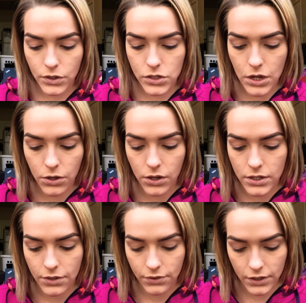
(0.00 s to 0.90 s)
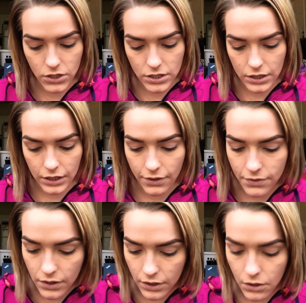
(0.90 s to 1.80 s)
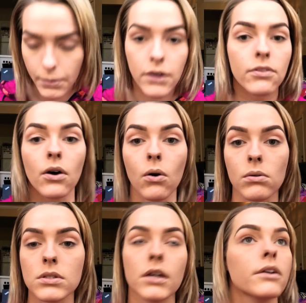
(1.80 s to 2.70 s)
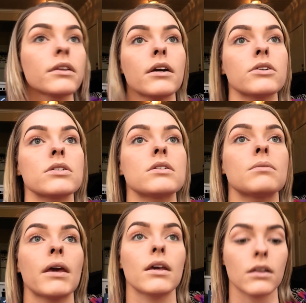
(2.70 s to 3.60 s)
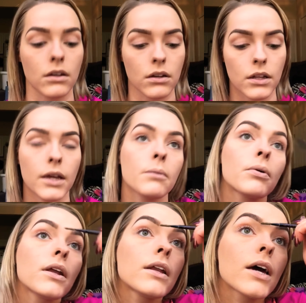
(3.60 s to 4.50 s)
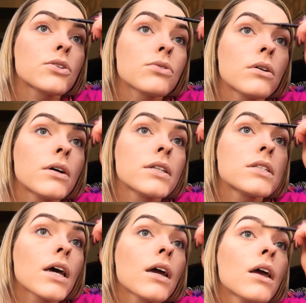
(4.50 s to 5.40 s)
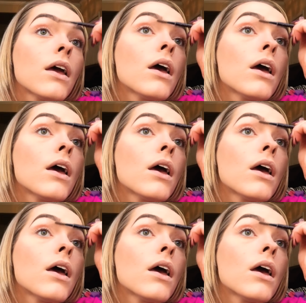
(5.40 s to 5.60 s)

So you can definitely just leave a little bit of the holes here and there just to make it look like pretty natural, I'd say.